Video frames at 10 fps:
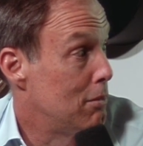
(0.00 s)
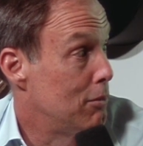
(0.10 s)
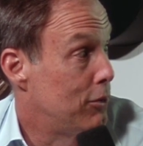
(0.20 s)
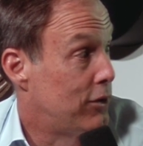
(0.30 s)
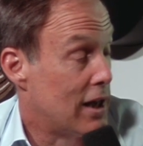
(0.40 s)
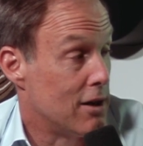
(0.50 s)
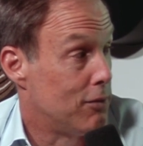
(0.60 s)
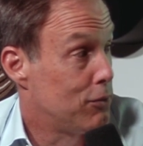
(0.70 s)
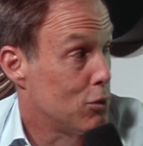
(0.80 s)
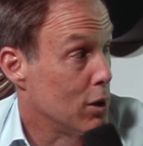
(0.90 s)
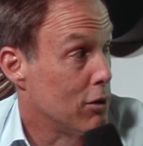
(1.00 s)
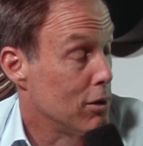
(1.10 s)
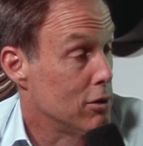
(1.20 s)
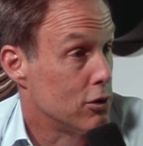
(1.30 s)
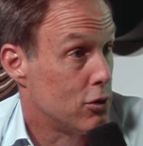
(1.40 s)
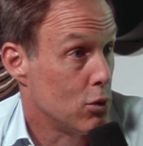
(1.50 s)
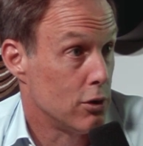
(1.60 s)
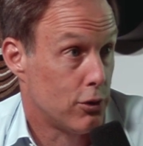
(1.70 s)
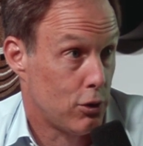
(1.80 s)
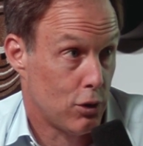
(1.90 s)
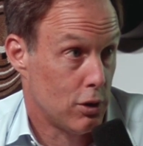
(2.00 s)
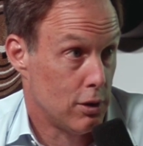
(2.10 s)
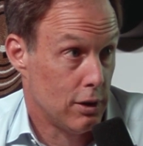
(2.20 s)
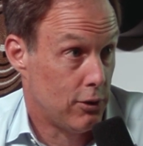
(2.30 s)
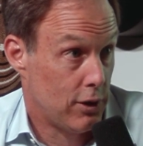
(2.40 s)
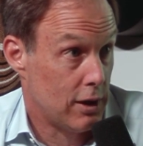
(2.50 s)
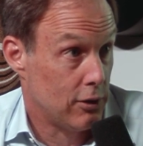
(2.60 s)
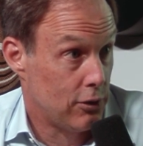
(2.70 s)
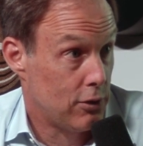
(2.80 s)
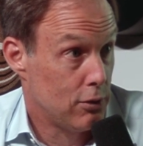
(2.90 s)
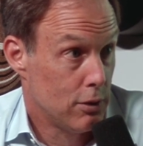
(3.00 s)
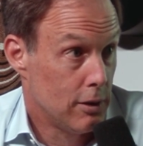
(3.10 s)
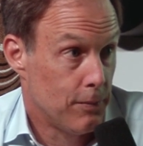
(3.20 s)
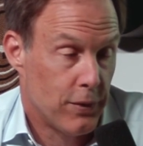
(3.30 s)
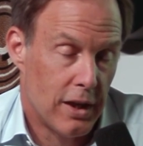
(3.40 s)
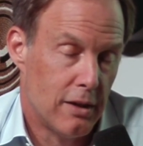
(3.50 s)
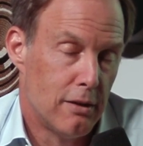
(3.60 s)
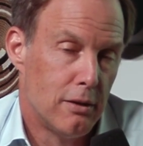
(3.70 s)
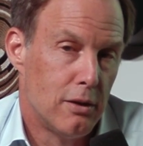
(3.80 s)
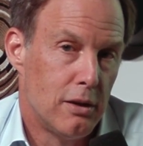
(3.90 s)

set of 2,300 stores going to exist, and